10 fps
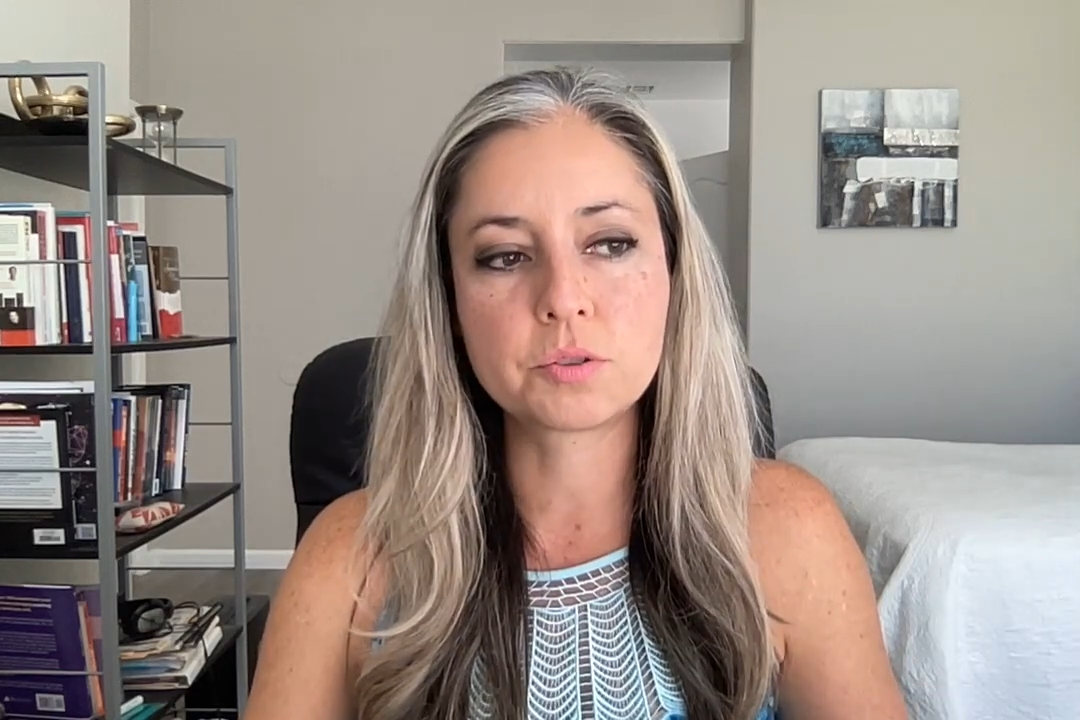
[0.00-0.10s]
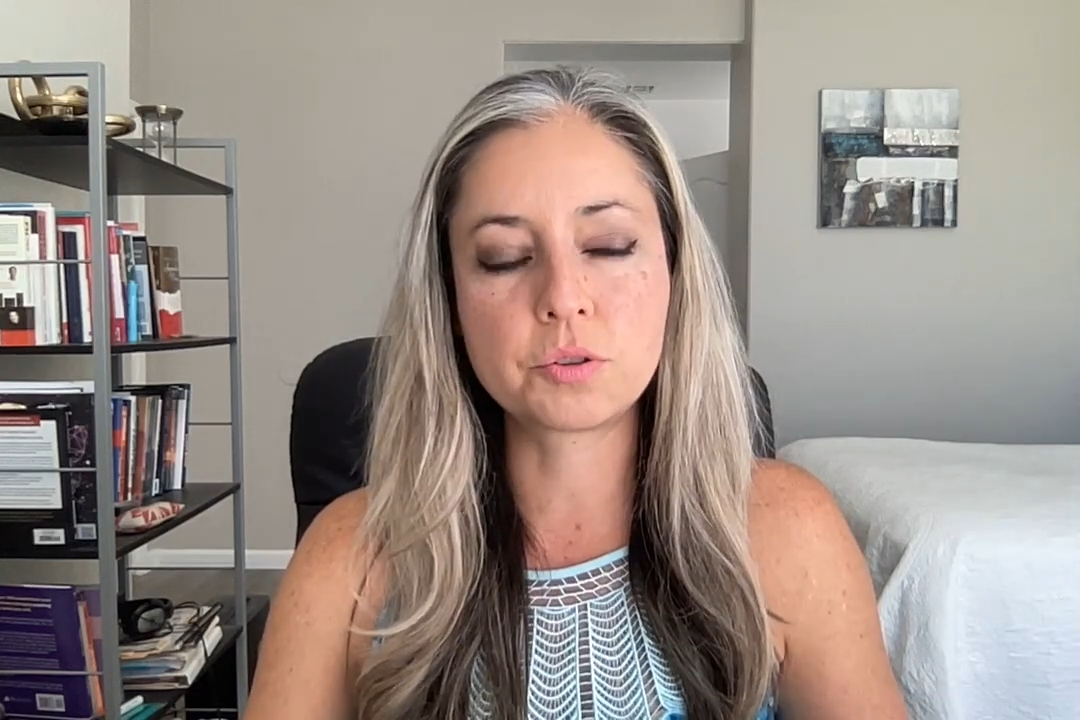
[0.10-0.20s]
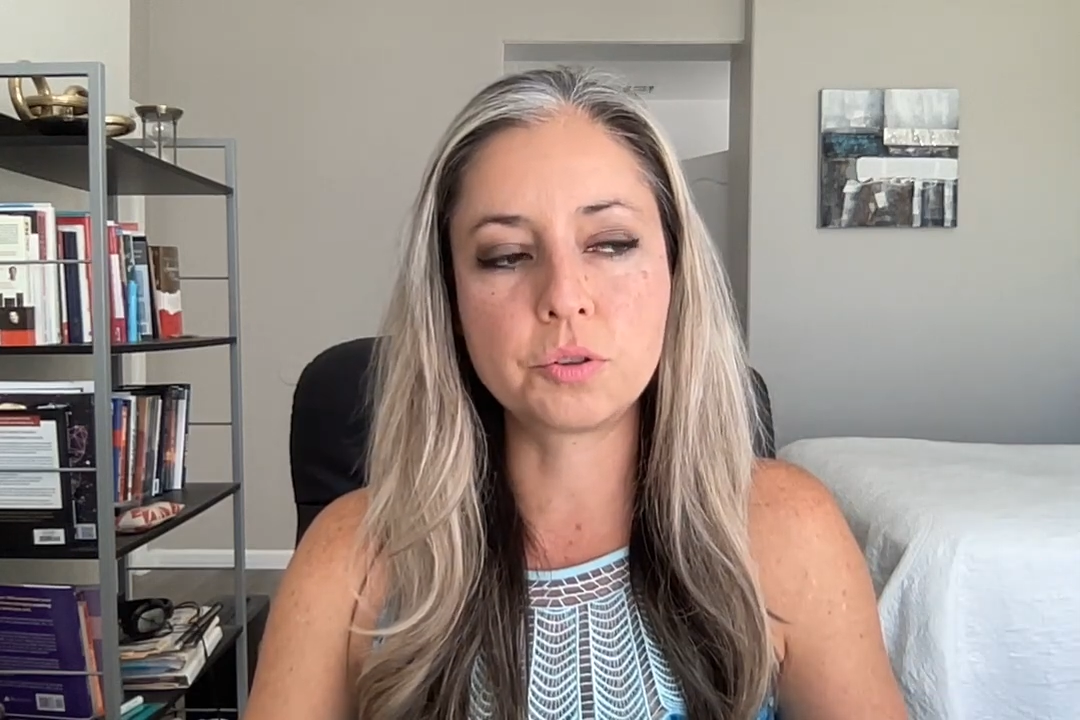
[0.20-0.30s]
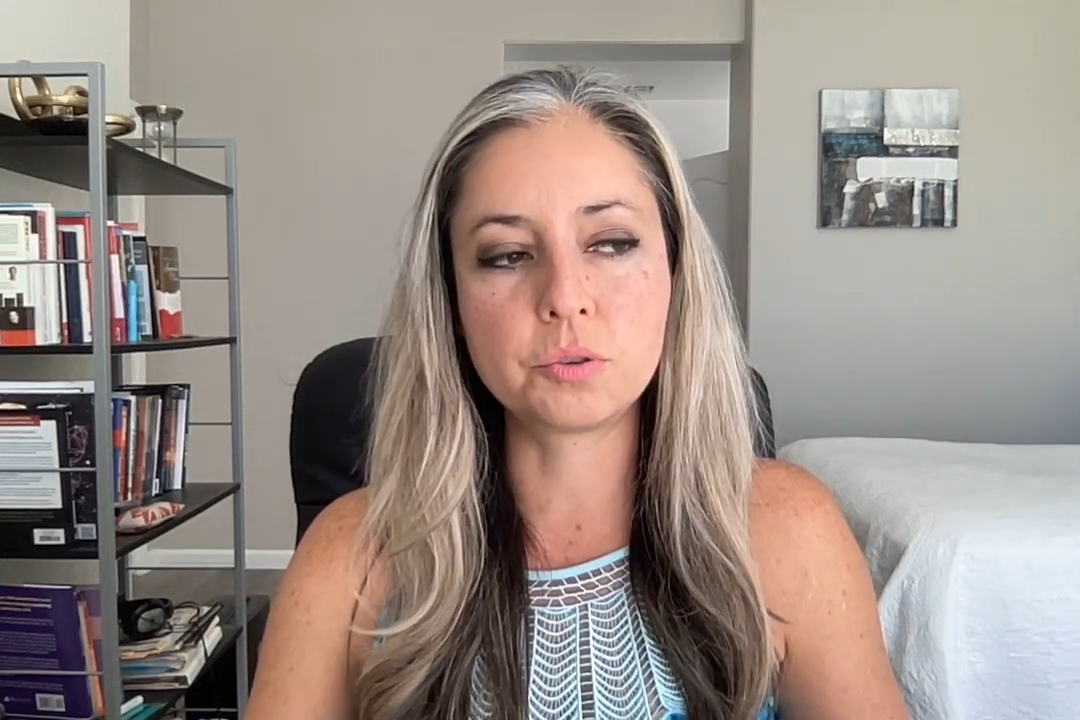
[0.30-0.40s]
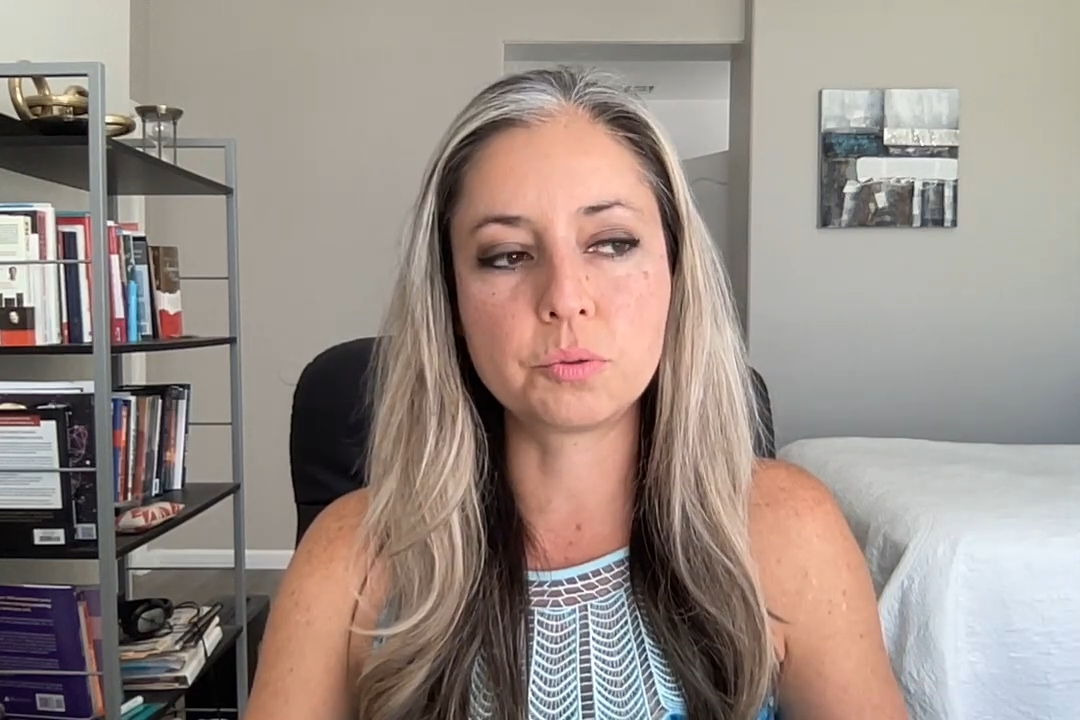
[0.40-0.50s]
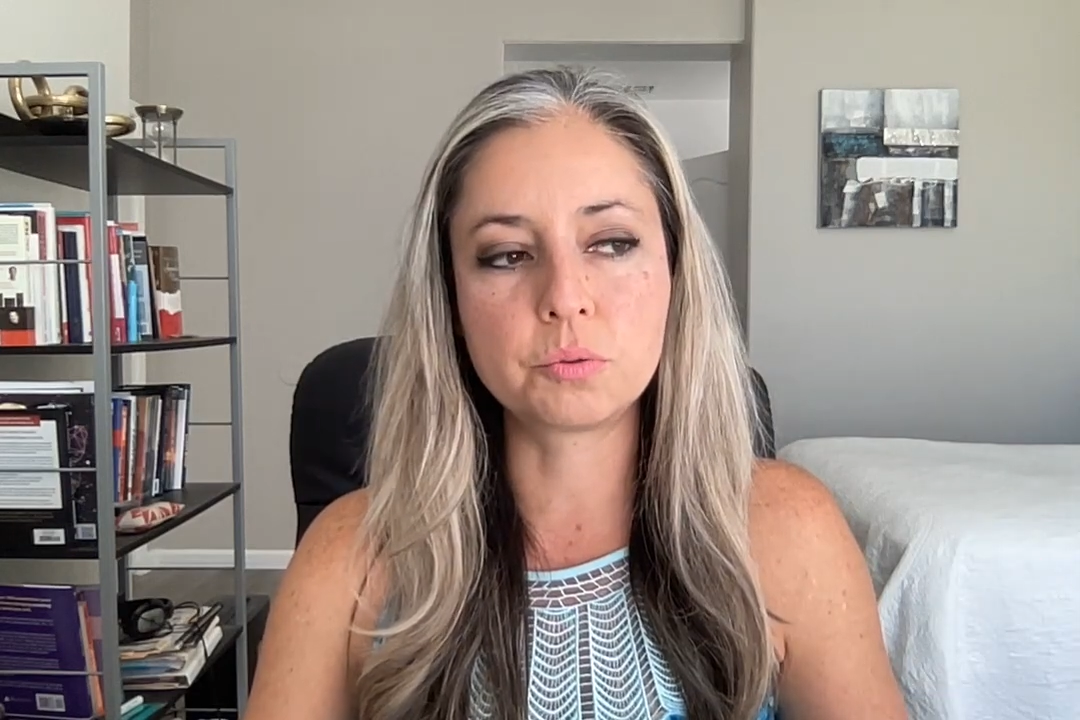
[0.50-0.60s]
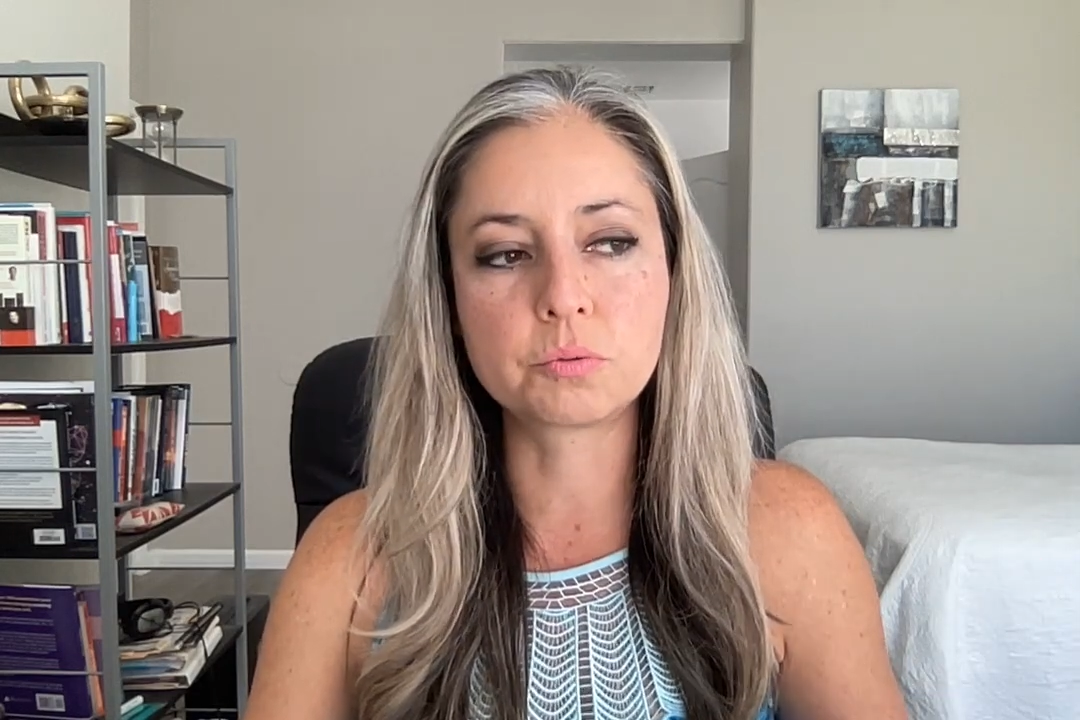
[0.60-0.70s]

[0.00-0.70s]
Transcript: to